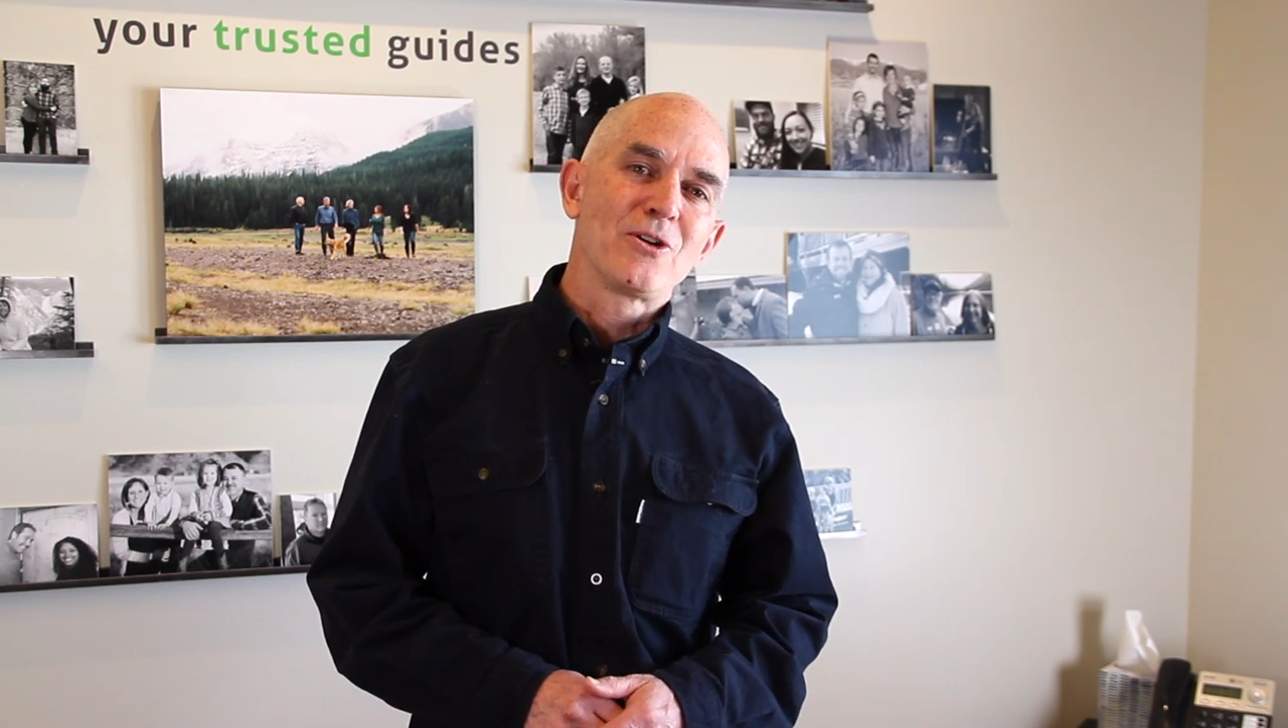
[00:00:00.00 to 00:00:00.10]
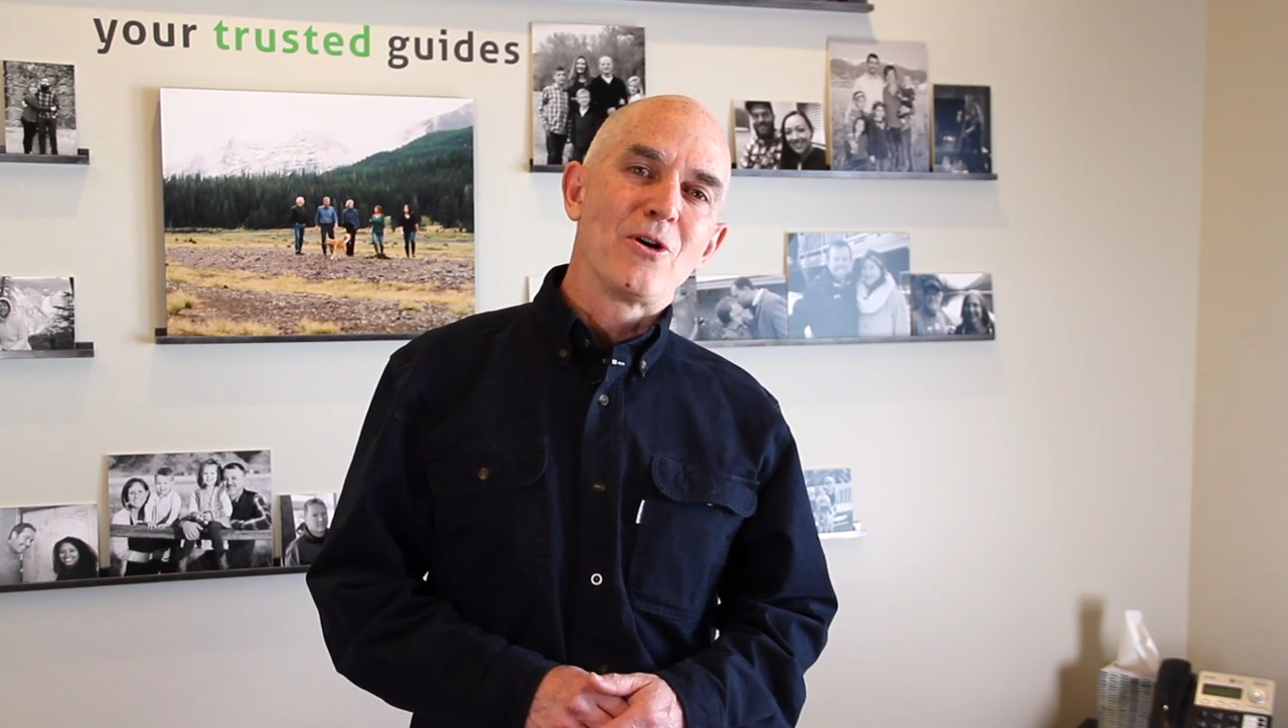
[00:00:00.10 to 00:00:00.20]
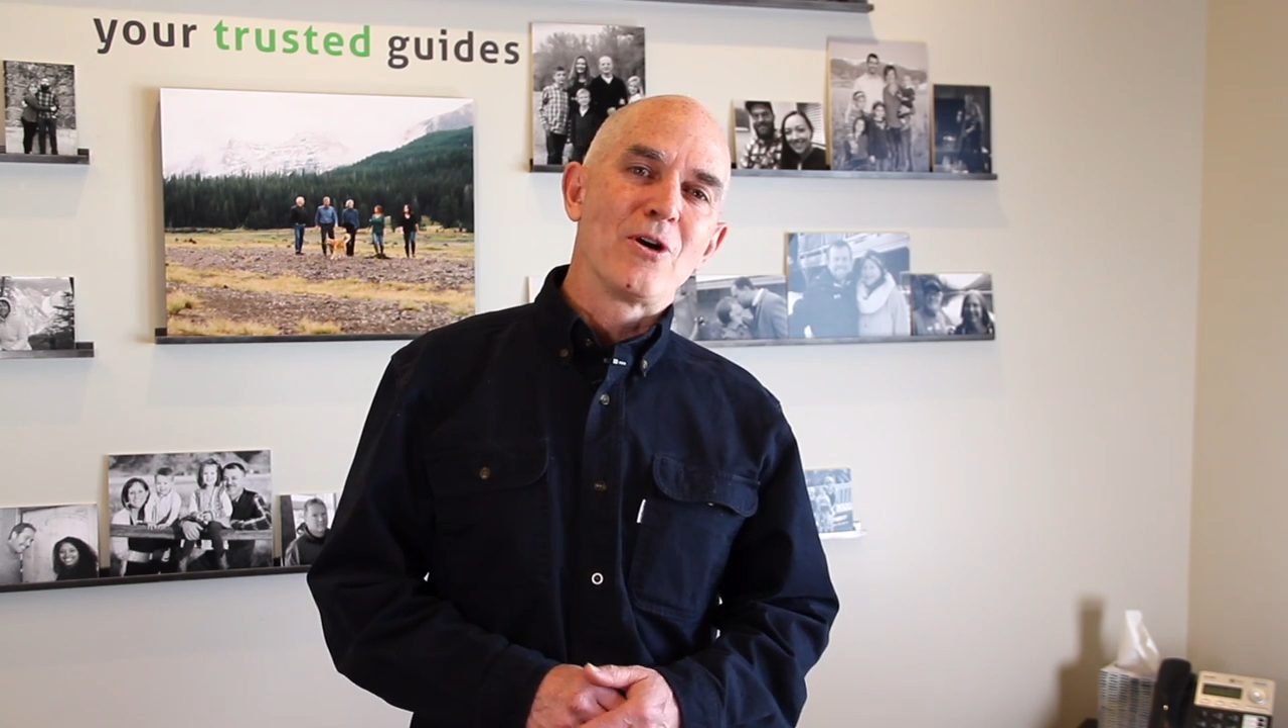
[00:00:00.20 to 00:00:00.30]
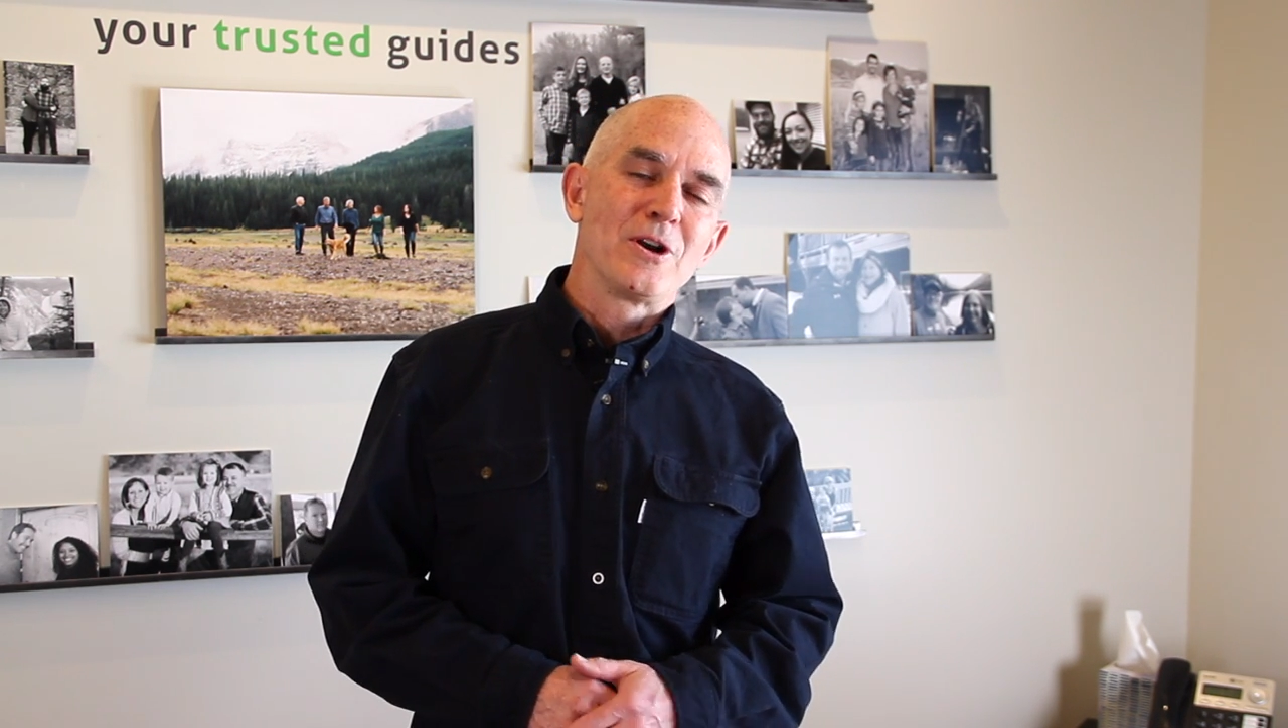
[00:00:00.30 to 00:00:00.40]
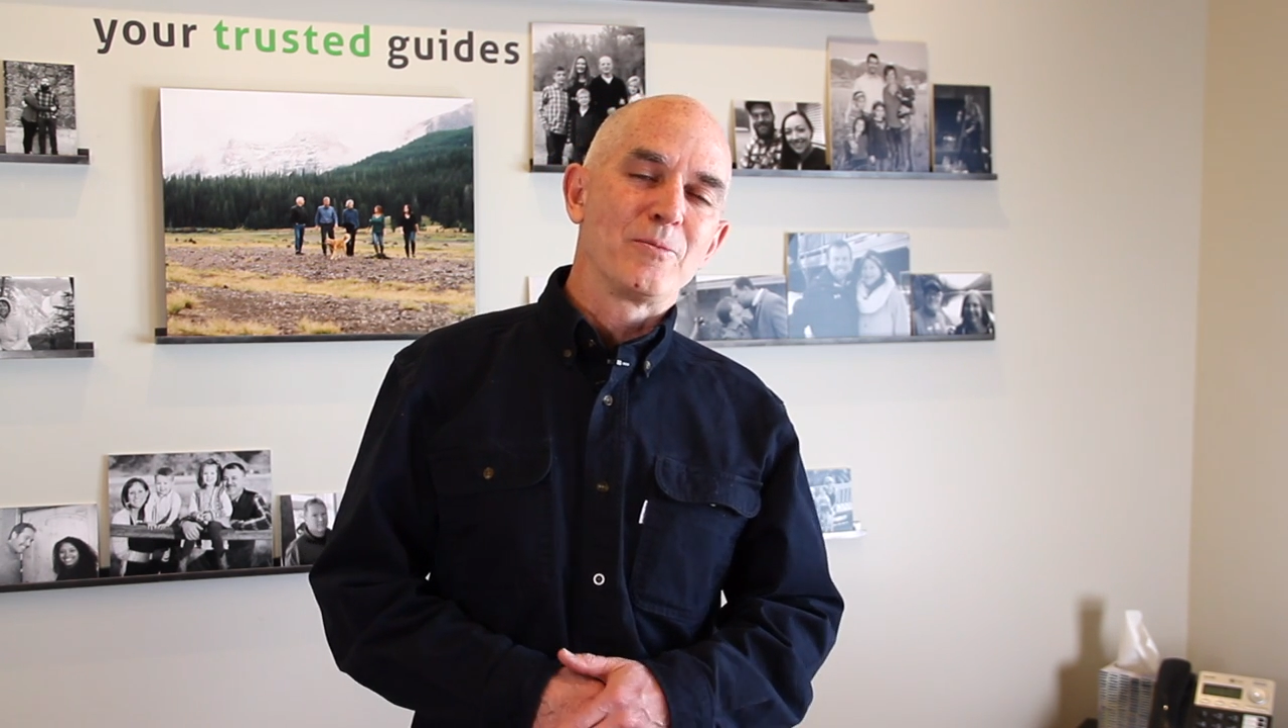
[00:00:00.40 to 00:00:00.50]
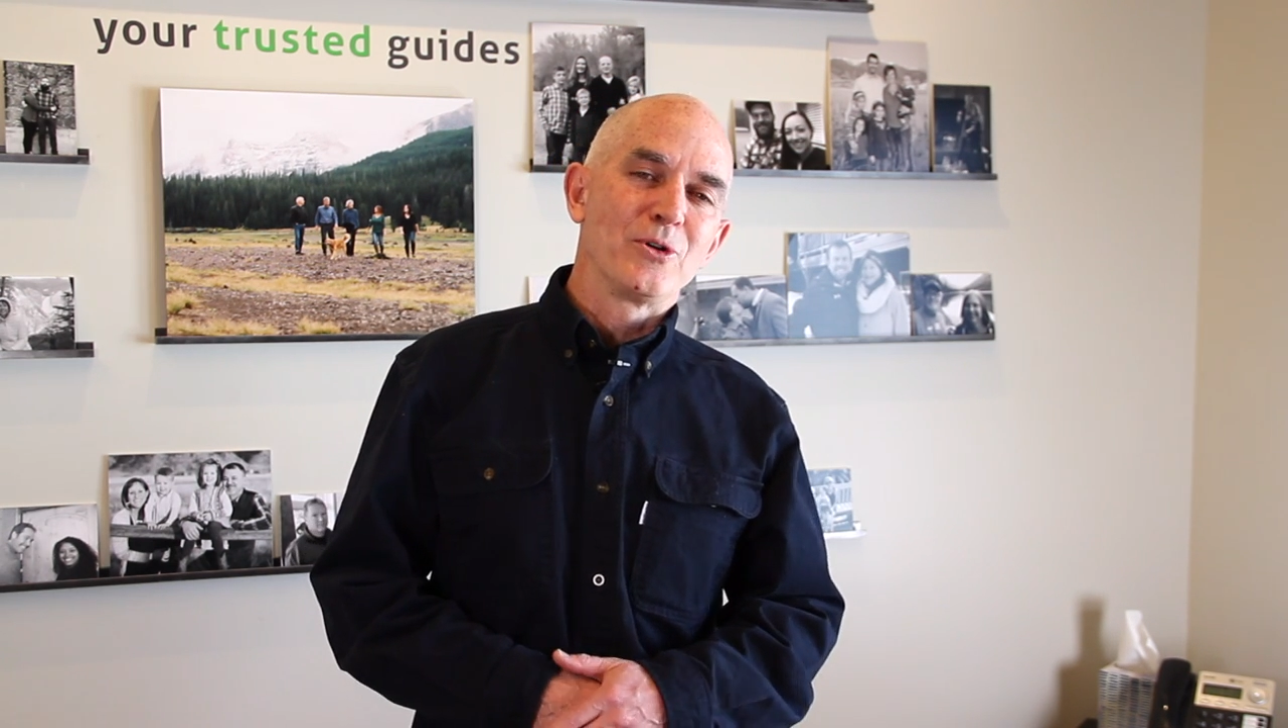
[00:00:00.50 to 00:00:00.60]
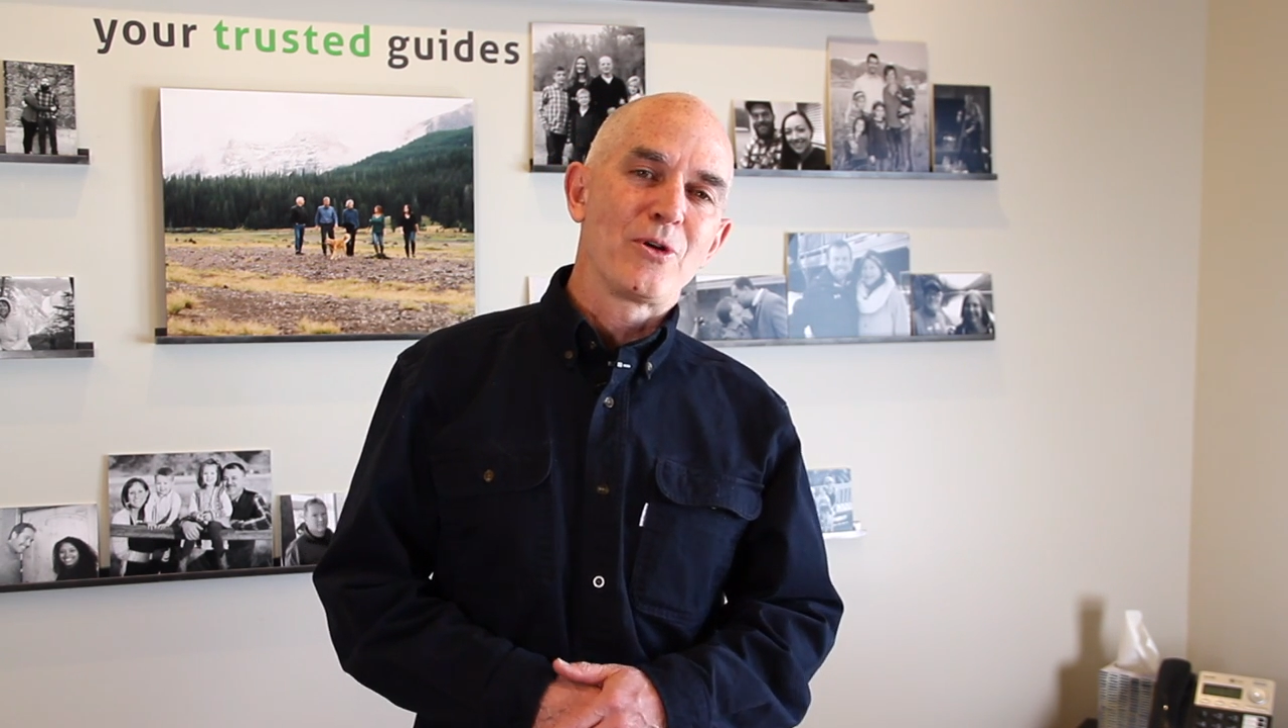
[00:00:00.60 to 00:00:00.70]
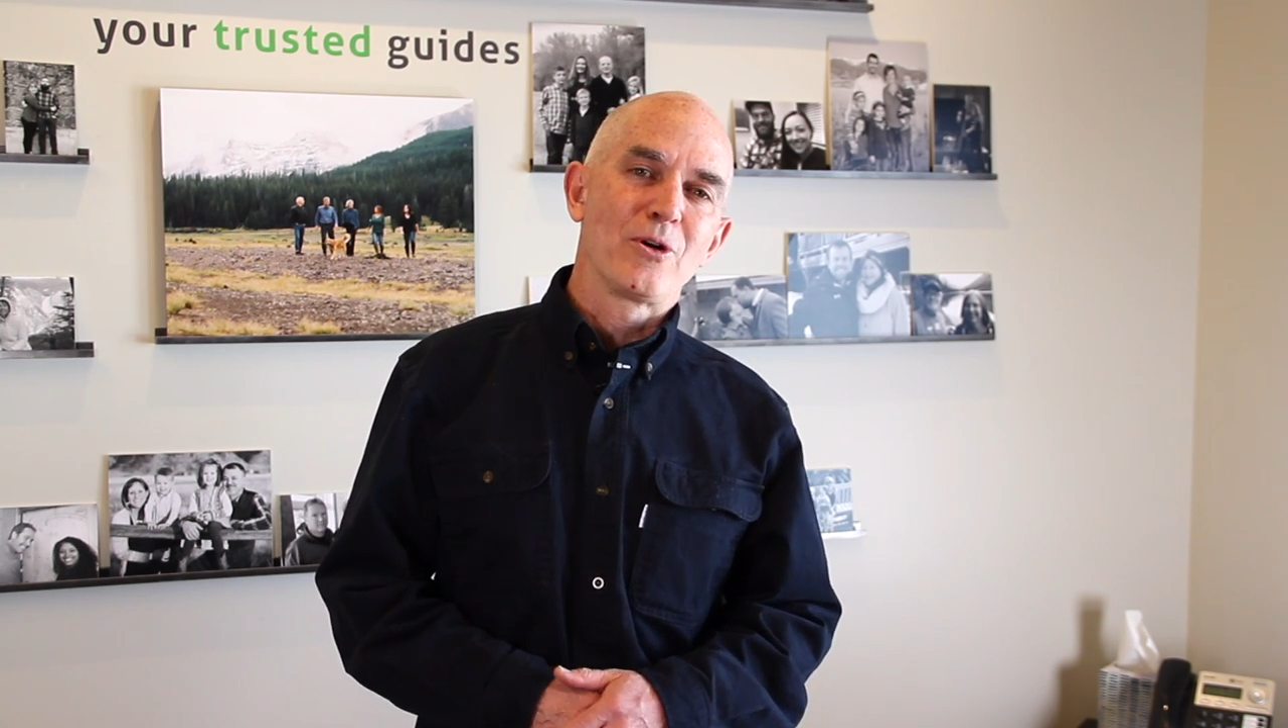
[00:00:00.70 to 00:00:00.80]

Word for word: Carr and I'm with